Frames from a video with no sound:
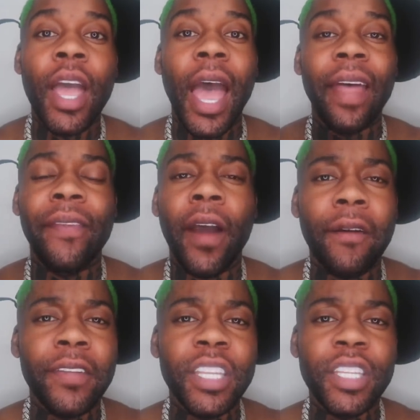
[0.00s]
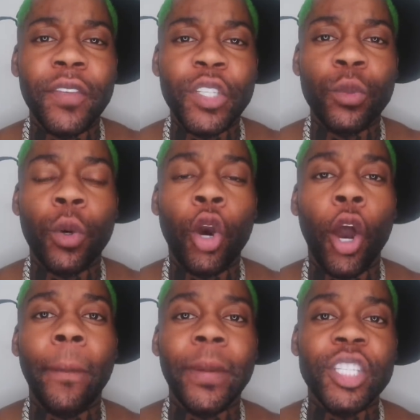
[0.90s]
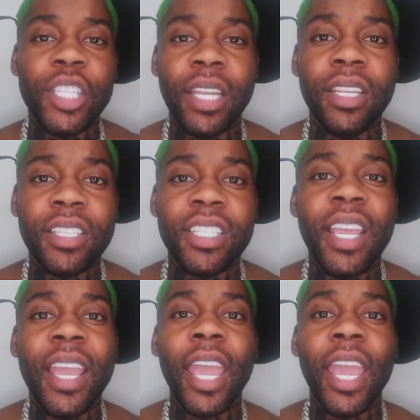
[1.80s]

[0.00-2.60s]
and the other individual got a bit jealous.